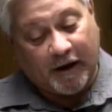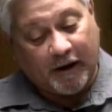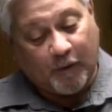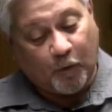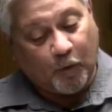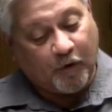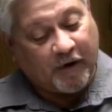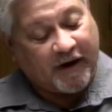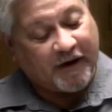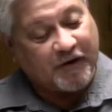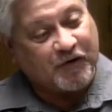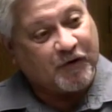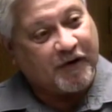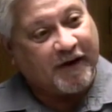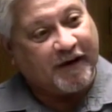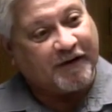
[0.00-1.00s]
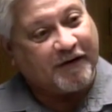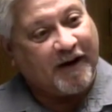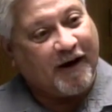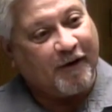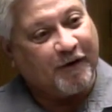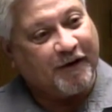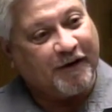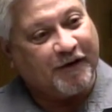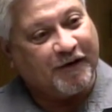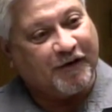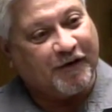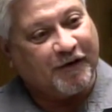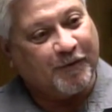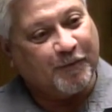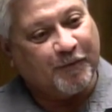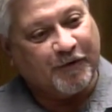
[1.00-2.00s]
Whereas you get down
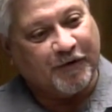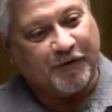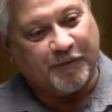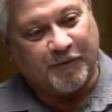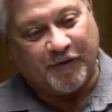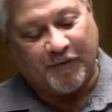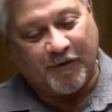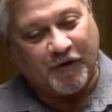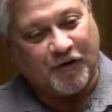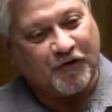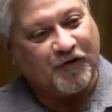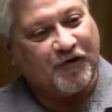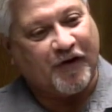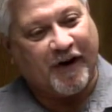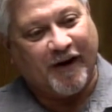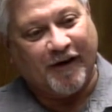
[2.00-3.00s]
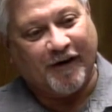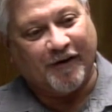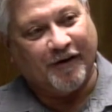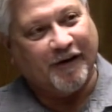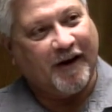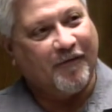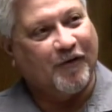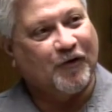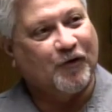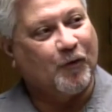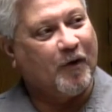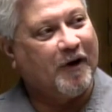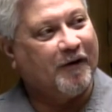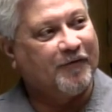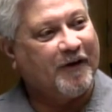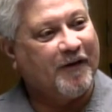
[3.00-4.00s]
into the Division 10, 11,
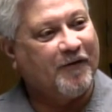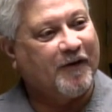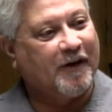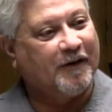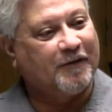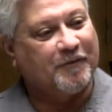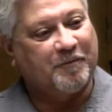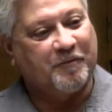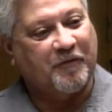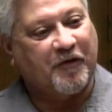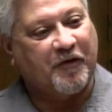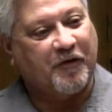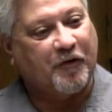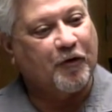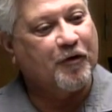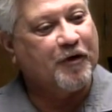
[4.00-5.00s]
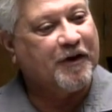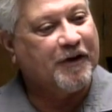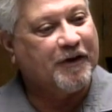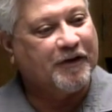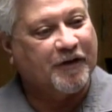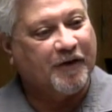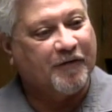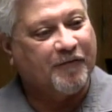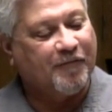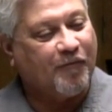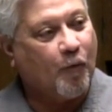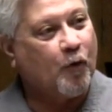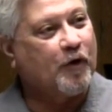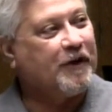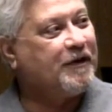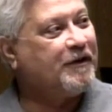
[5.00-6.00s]
12, they've got 30 to
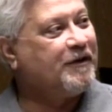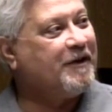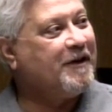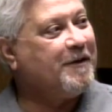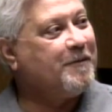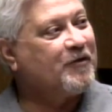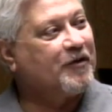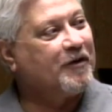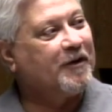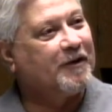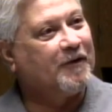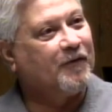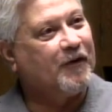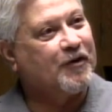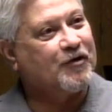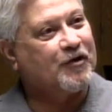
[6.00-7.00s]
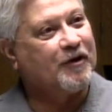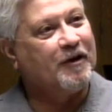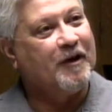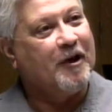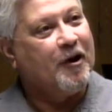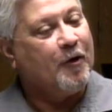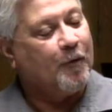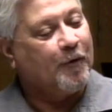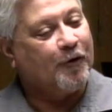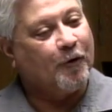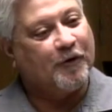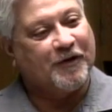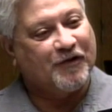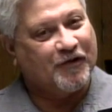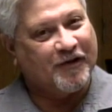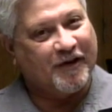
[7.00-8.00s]
40 teams in the division with
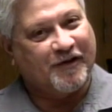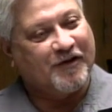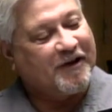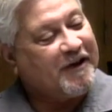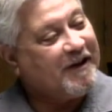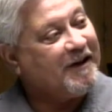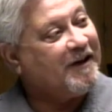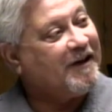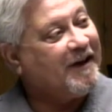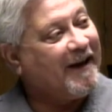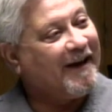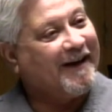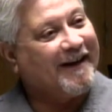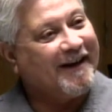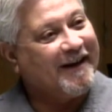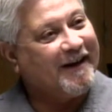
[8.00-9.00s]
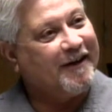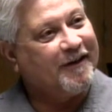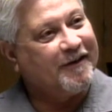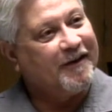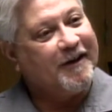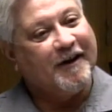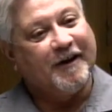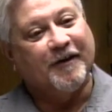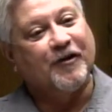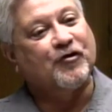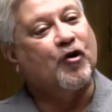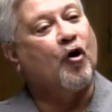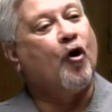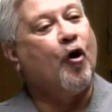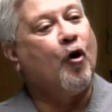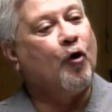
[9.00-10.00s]
only 16 getting in. There's a
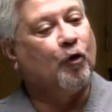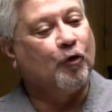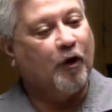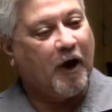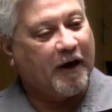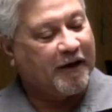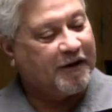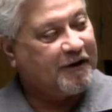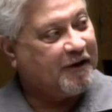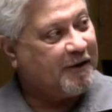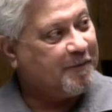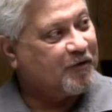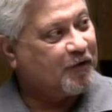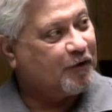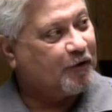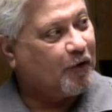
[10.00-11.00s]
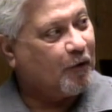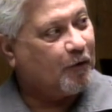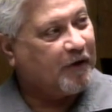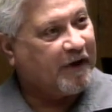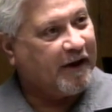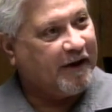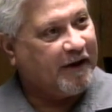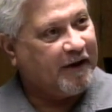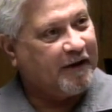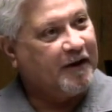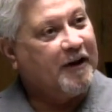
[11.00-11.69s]
whole lot of teams that don't get in.